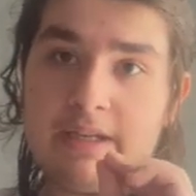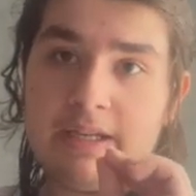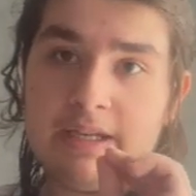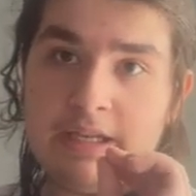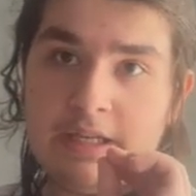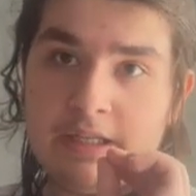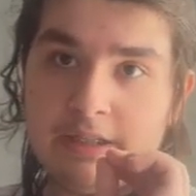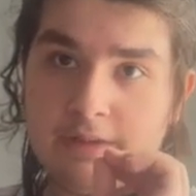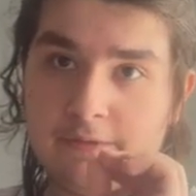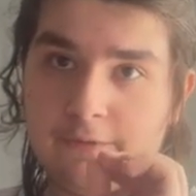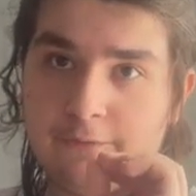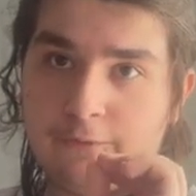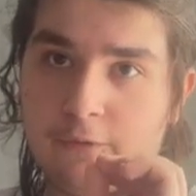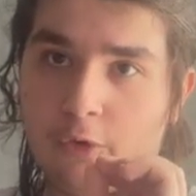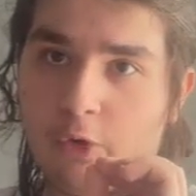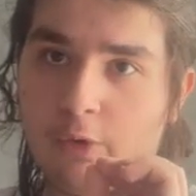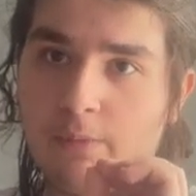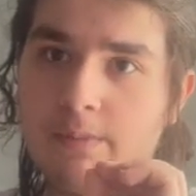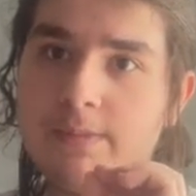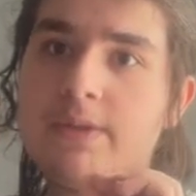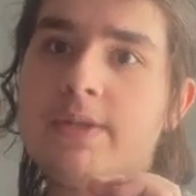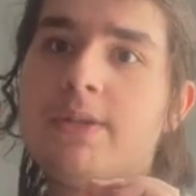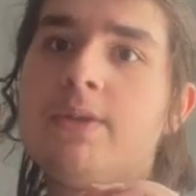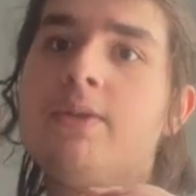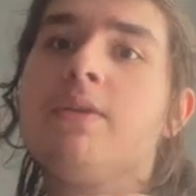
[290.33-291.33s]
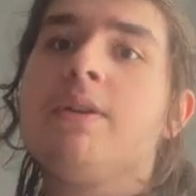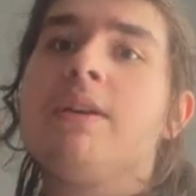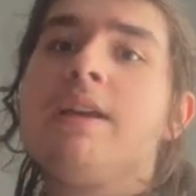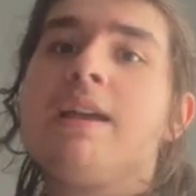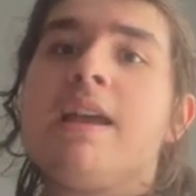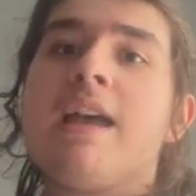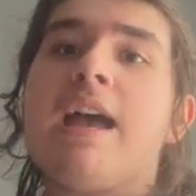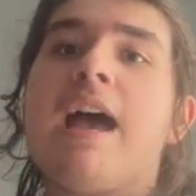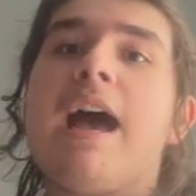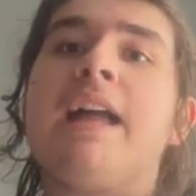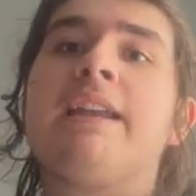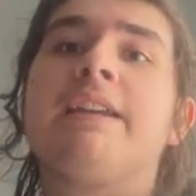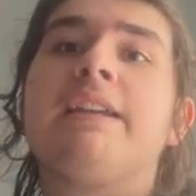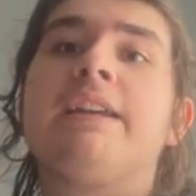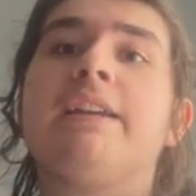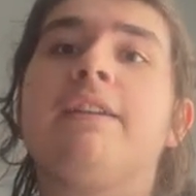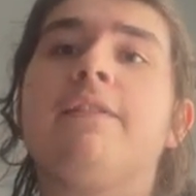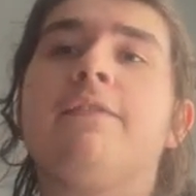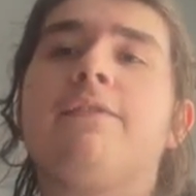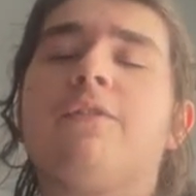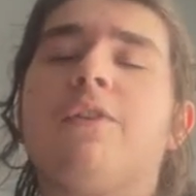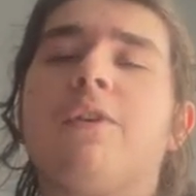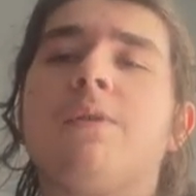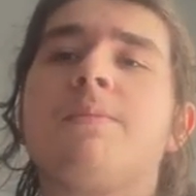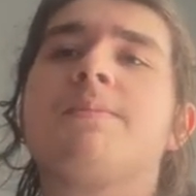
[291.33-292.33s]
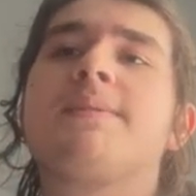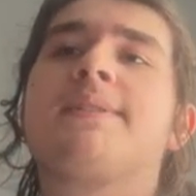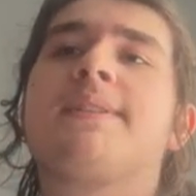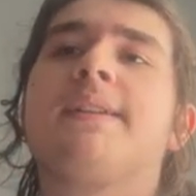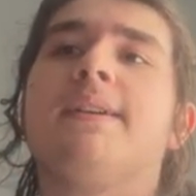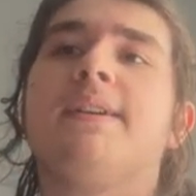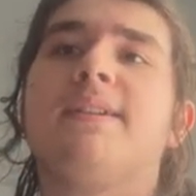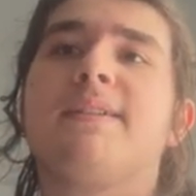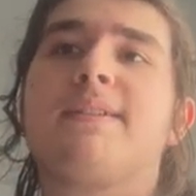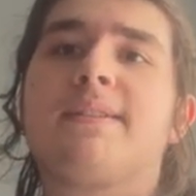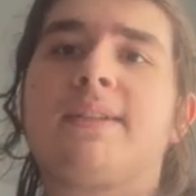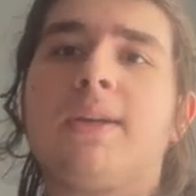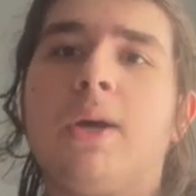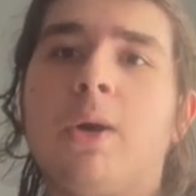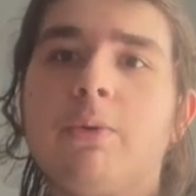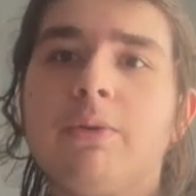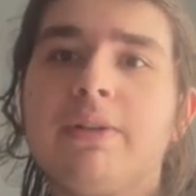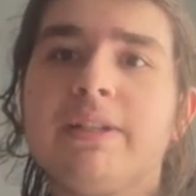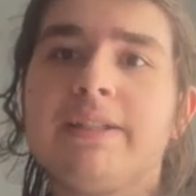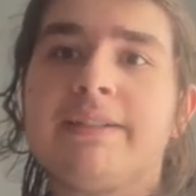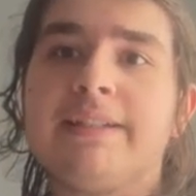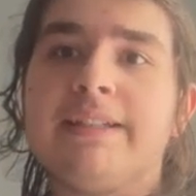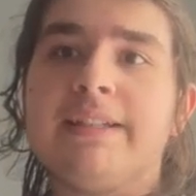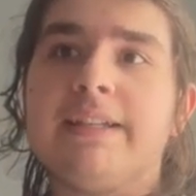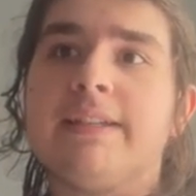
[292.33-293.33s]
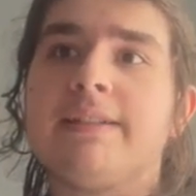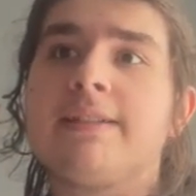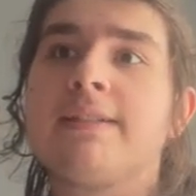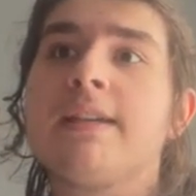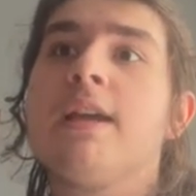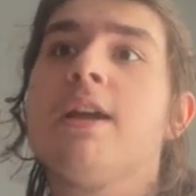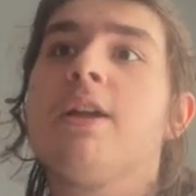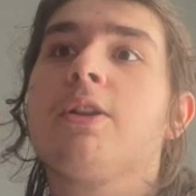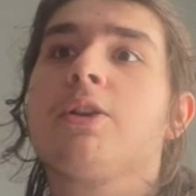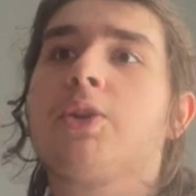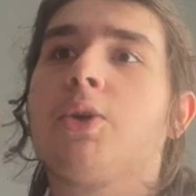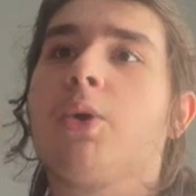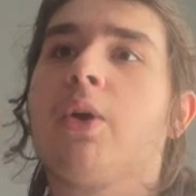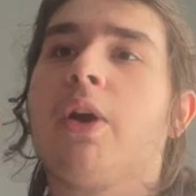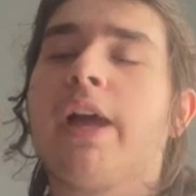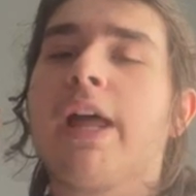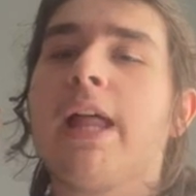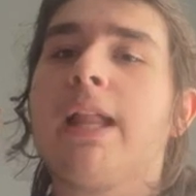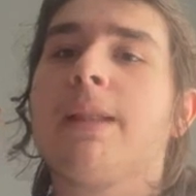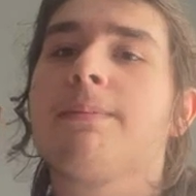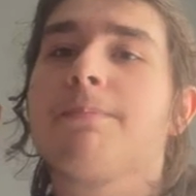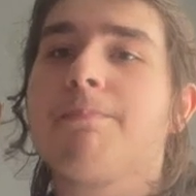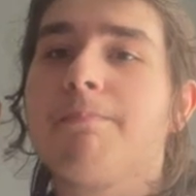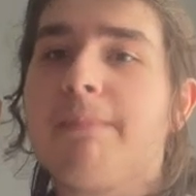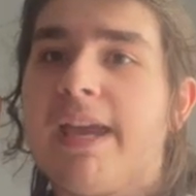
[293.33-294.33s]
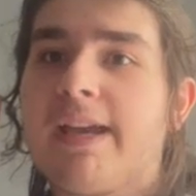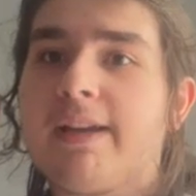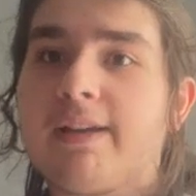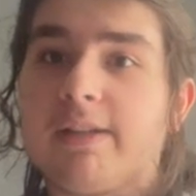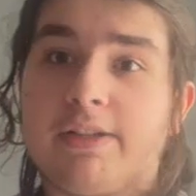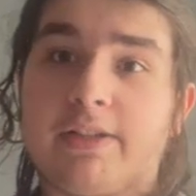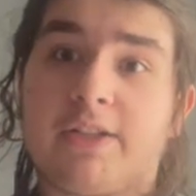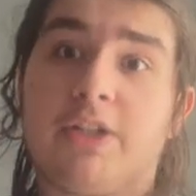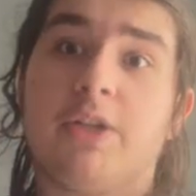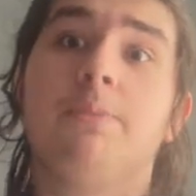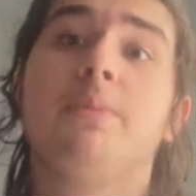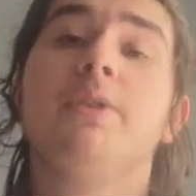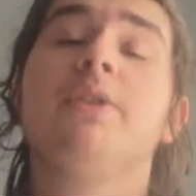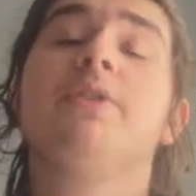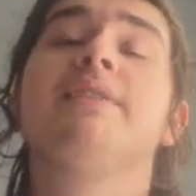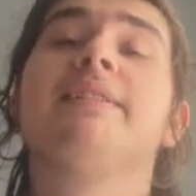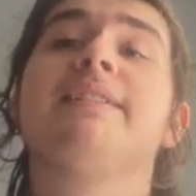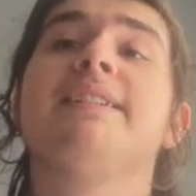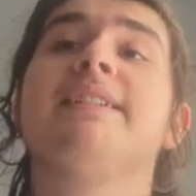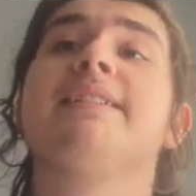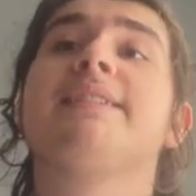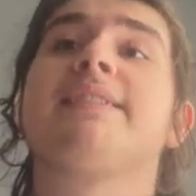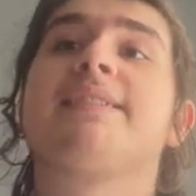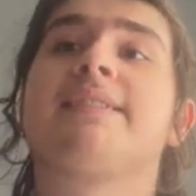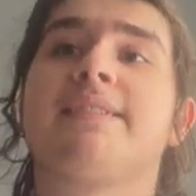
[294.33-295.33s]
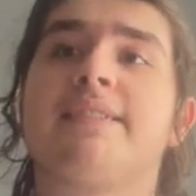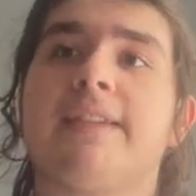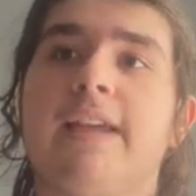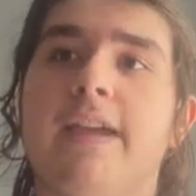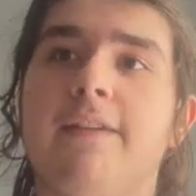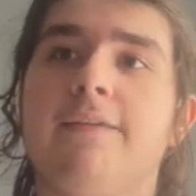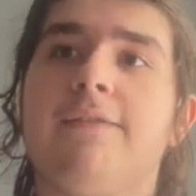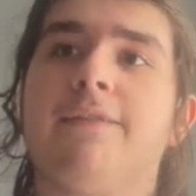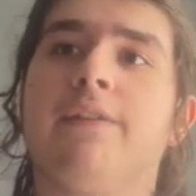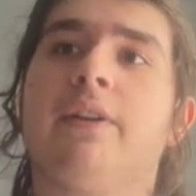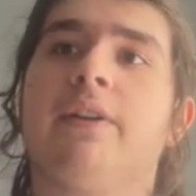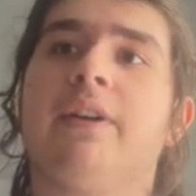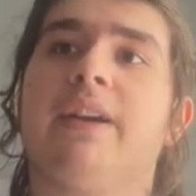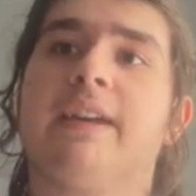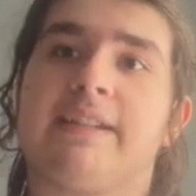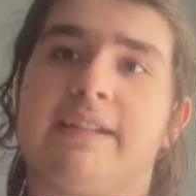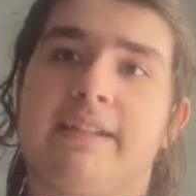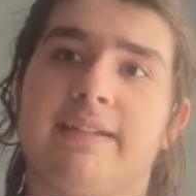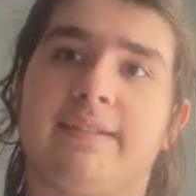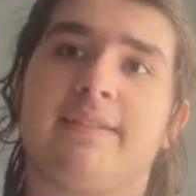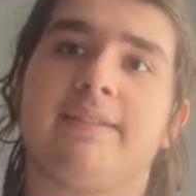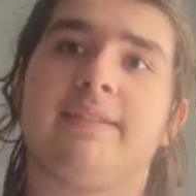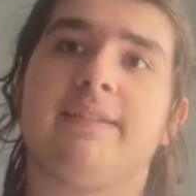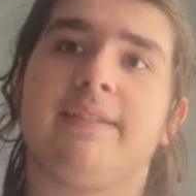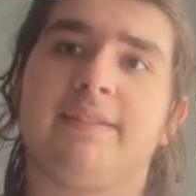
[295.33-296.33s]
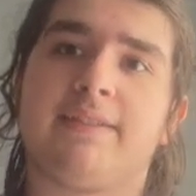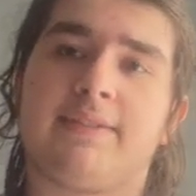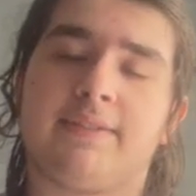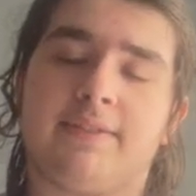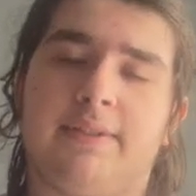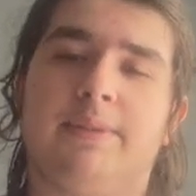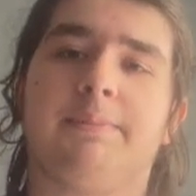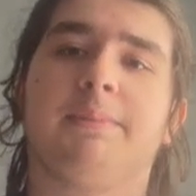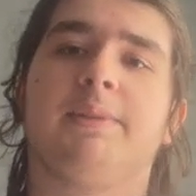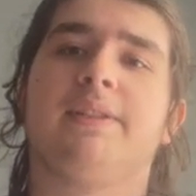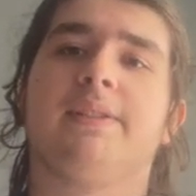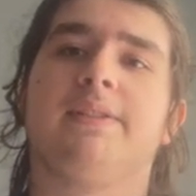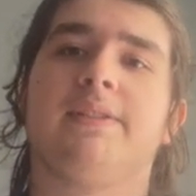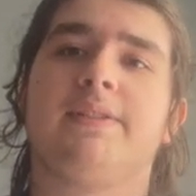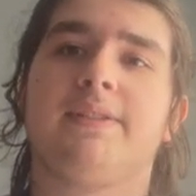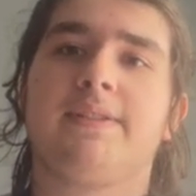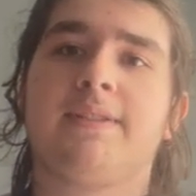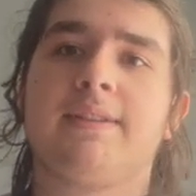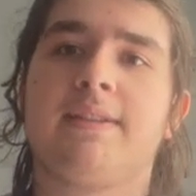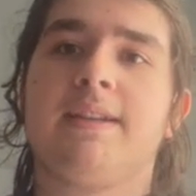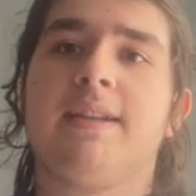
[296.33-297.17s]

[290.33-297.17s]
informs you, and informs the authorities to help make our communities safer against these criminals.